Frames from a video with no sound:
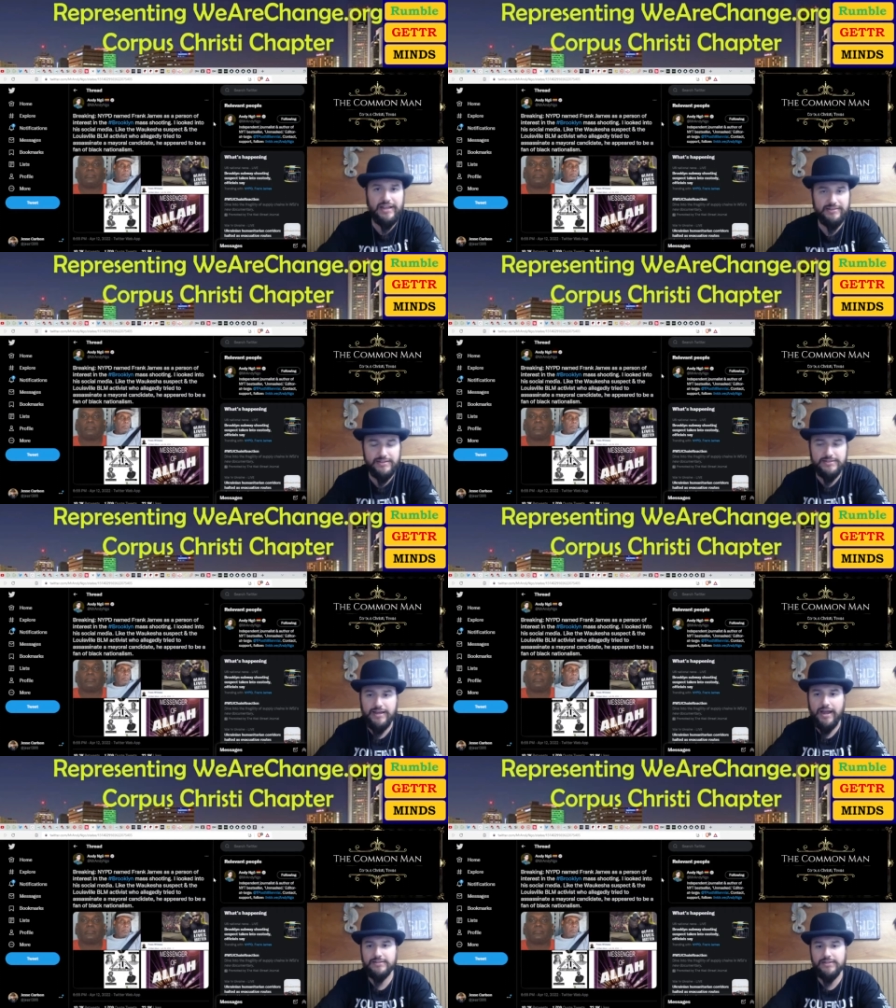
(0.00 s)
like this
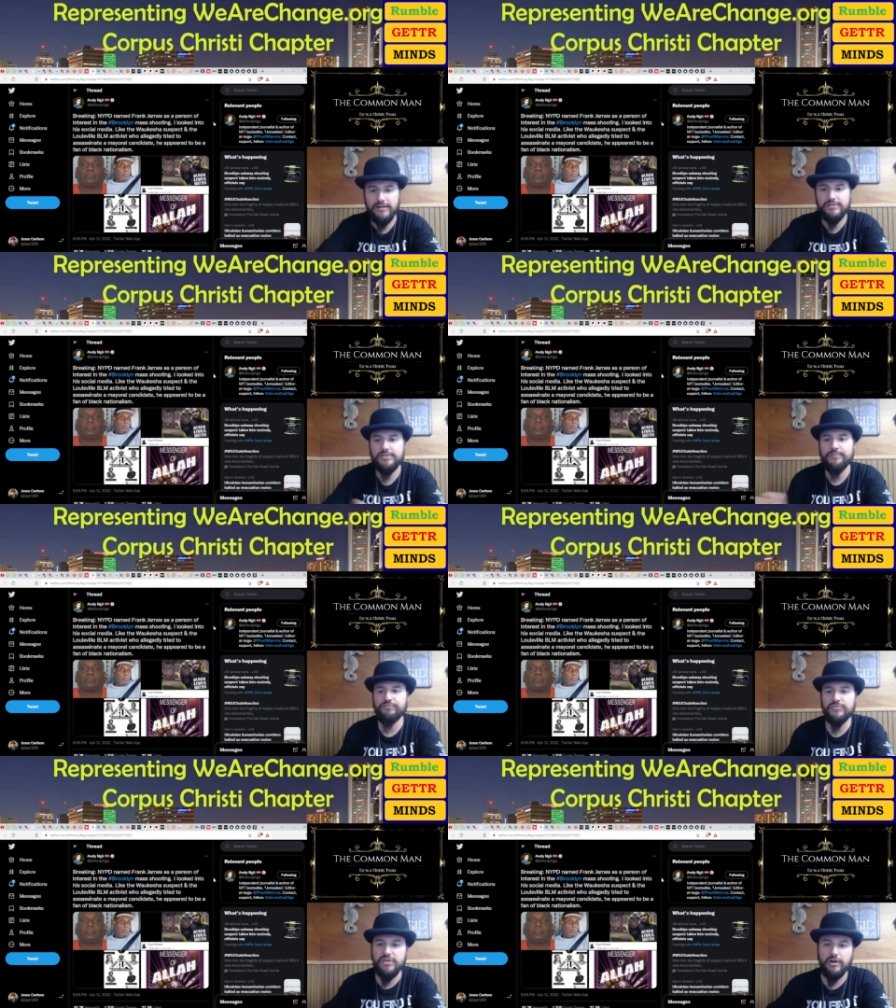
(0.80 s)
guy does.
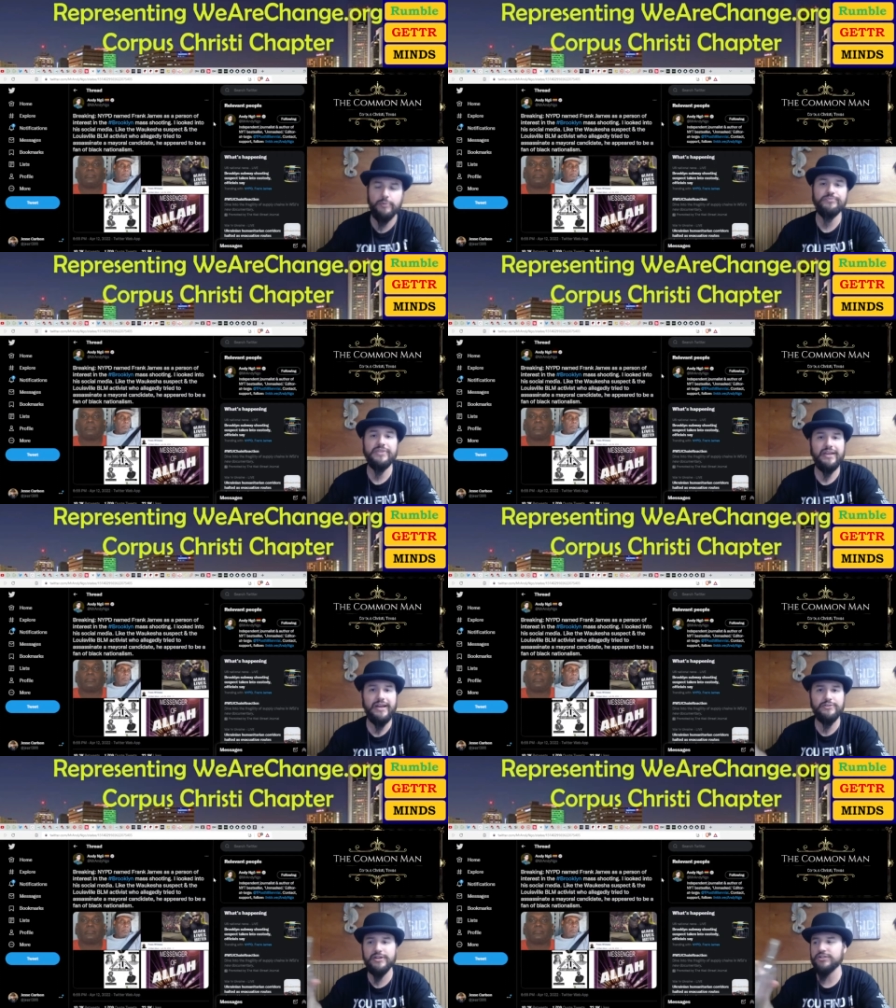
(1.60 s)
So,
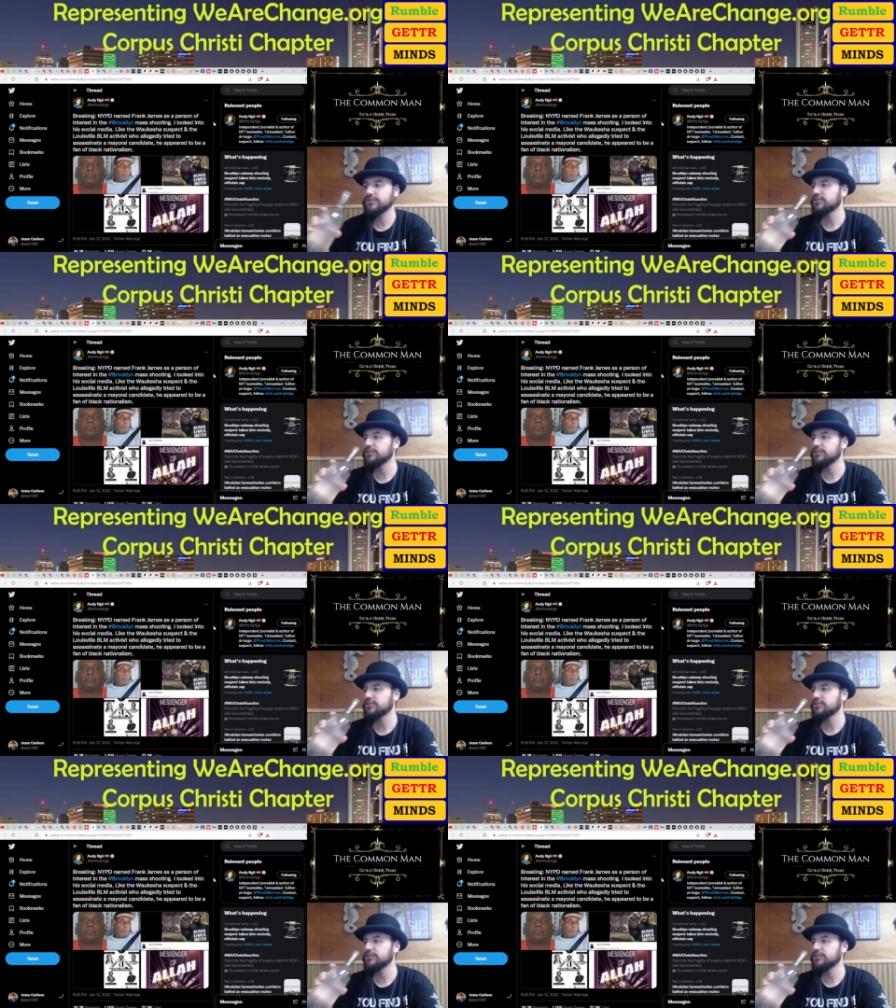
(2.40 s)
hydration